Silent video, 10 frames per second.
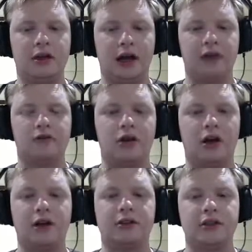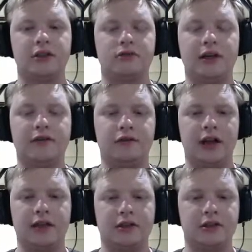and relies on his
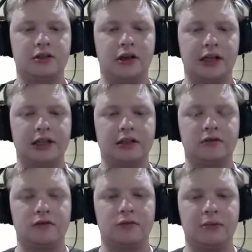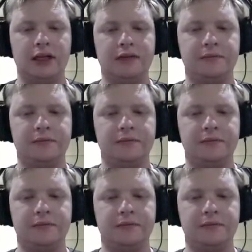reflexes, I guess it would be.